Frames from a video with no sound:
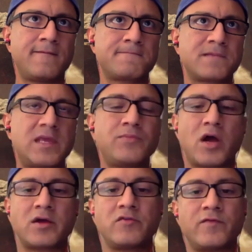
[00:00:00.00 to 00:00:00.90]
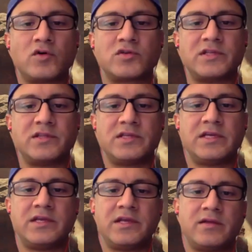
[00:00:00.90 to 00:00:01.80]
keep talking to folks in
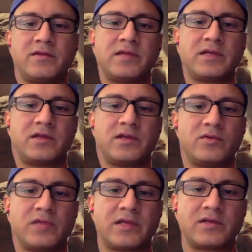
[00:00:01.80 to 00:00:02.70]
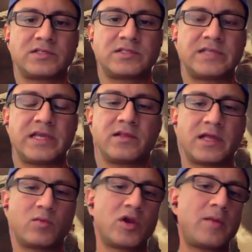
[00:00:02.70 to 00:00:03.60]
the, like seeing
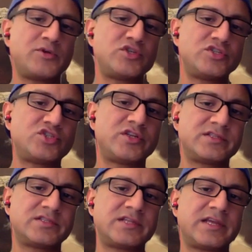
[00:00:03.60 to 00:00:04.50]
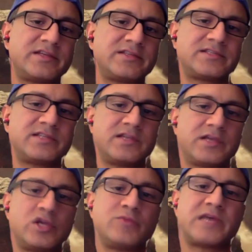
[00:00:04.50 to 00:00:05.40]
like what opportunities like exist in the
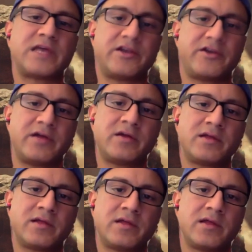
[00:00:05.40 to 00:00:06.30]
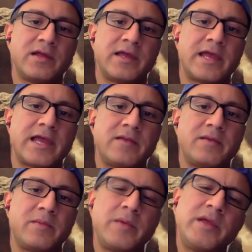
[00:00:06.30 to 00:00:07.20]
CubeSat area. And
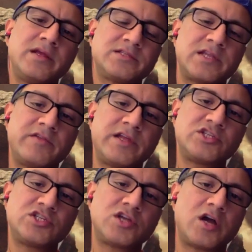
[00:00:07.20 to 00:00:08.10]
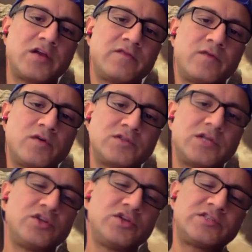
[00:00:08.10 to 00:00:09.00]
maybe instead of like just talking to folks,
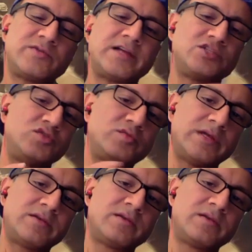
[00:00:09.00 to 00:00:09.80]
not to distract you, but